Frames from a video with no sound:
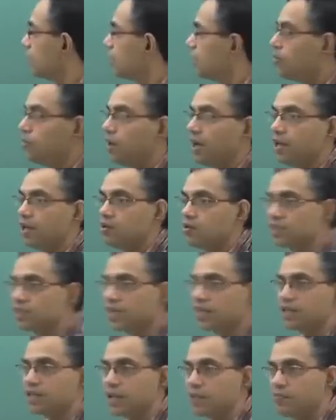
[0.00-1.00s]
you are
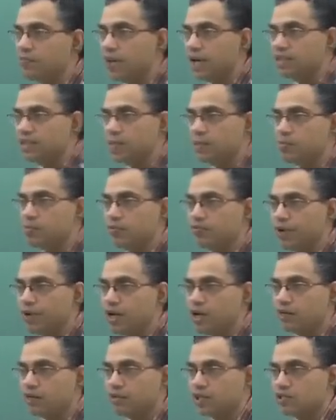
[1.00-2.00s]
using temperature
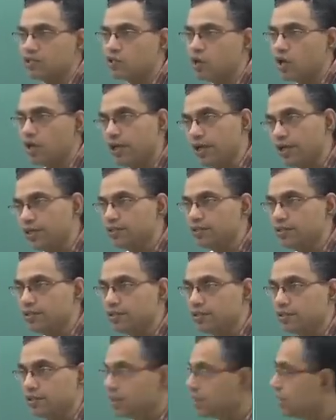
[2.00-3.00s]
profile of the solid,
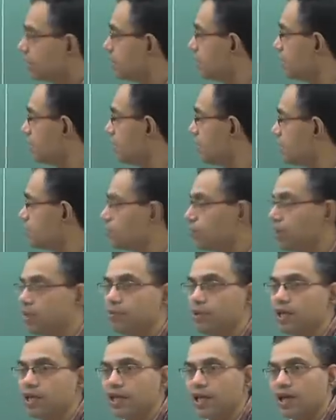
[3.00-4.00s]
then this will
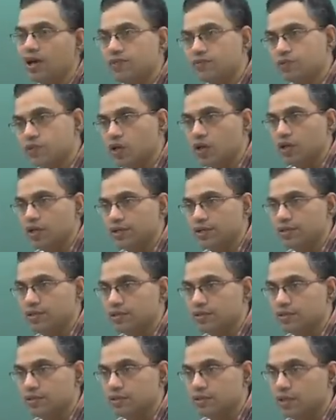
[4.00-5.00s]
be K of solid.
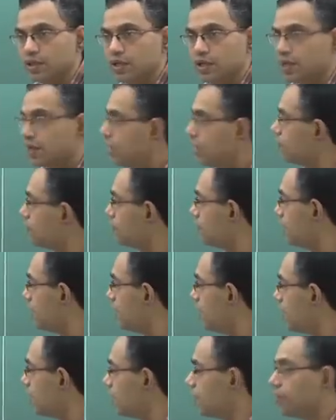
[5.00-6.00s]
If
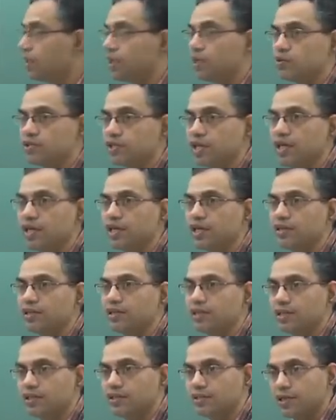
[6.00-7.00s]
here you are using
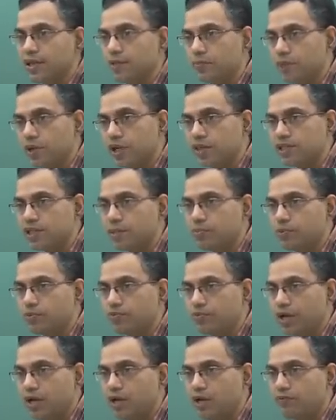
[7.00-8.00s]
temperature
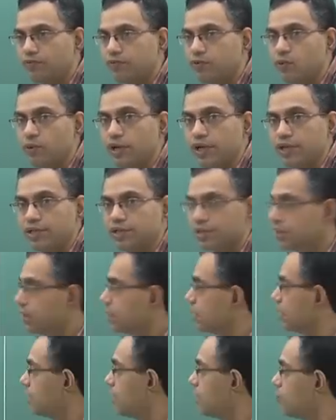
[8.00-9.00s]
profile of fluid,
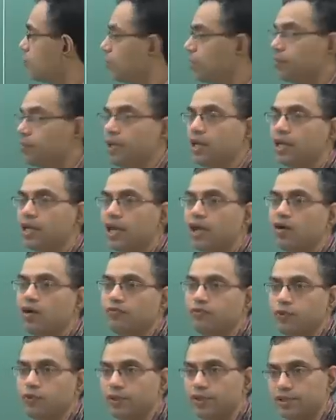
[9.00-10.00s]
it will be K of
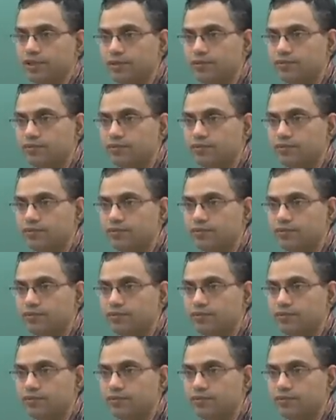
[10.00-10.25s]
fluid.